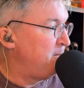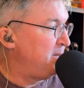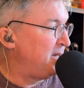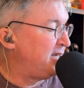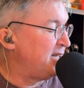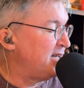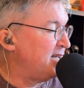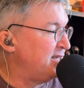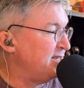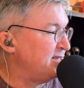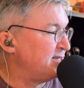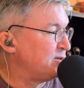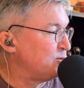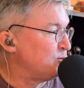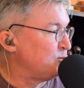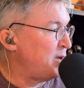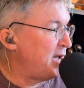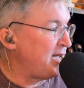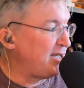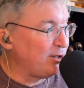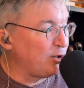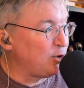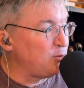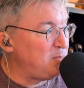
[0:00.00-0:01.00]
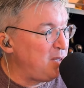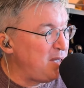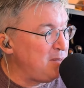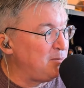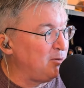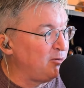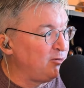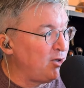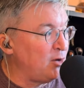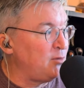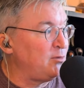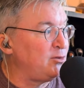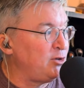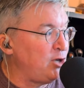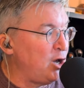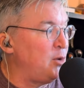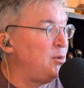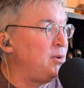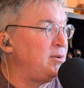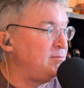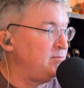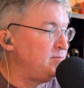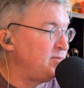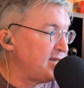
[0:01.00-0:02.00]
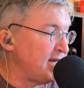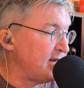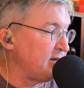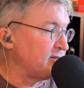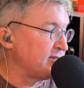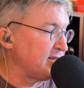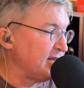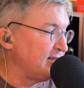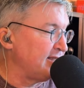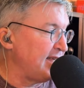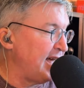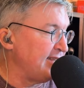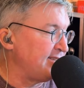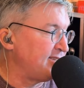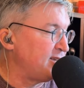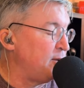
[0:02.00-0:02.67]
because regular people don't go in cycles like that.